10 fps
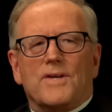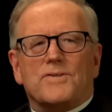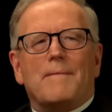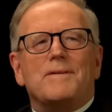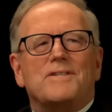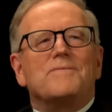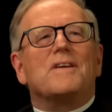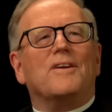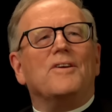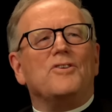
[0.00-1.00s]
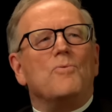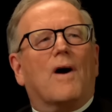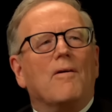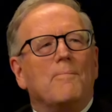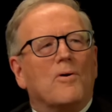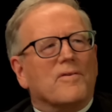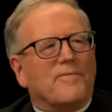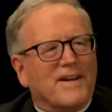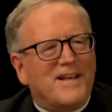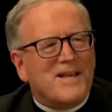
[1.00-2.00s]
So it sounds like you are
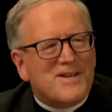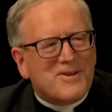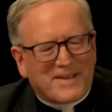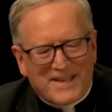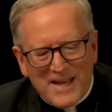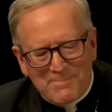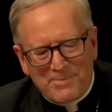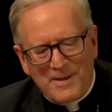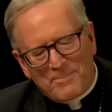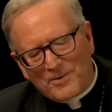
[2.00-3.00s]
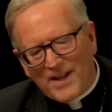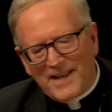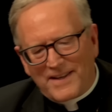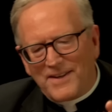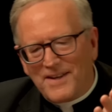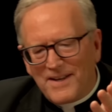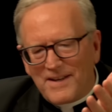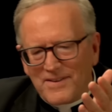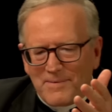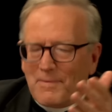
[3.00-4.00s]
motivated to get people like
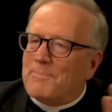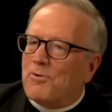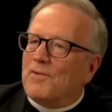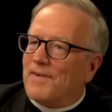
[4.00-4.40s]
my poor